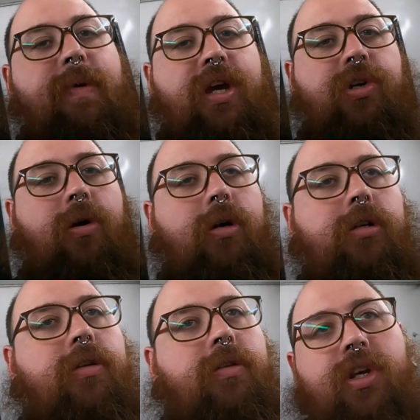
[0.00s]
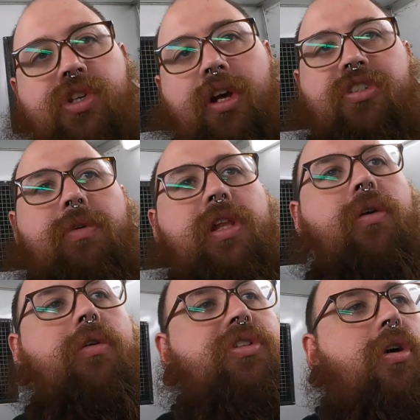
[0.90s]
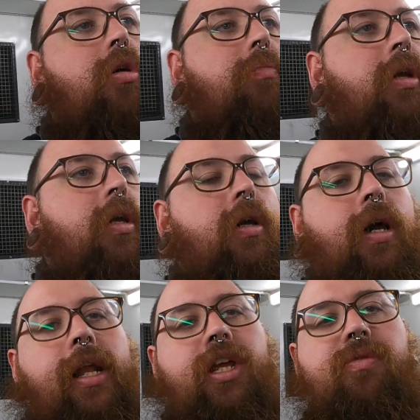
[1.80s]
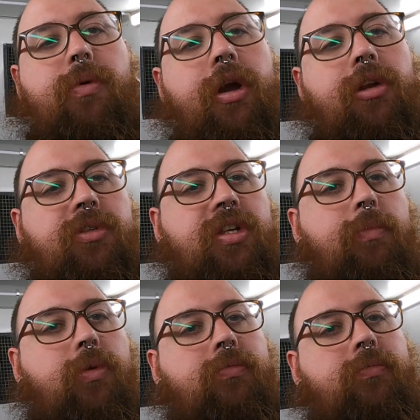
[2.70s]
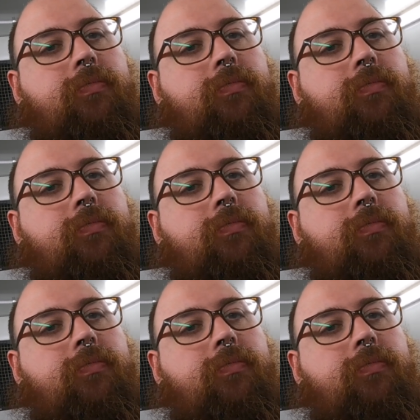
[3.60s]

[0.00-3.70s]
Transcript: smash it on, then chuck some clear on top, and they should be ready to assemble.